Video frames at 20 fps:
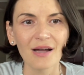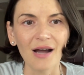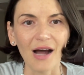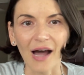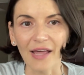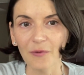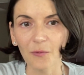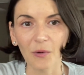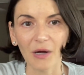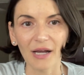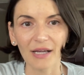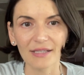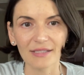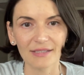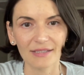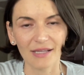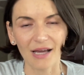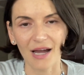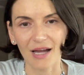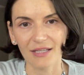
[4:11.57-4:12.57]

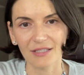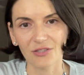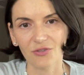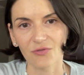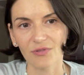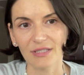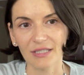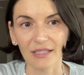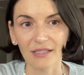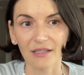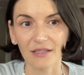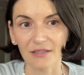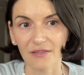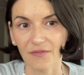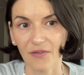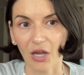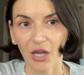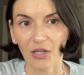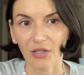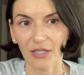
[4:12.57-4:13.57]
Otherwise, I don't see it as a
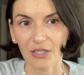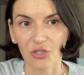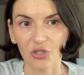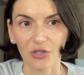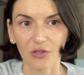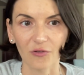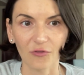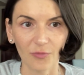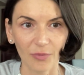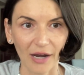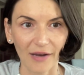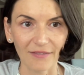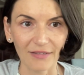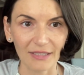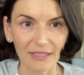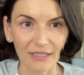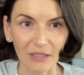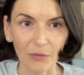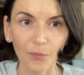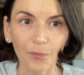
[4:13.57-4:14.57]
violation of
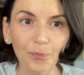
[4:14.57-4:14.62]
privacy.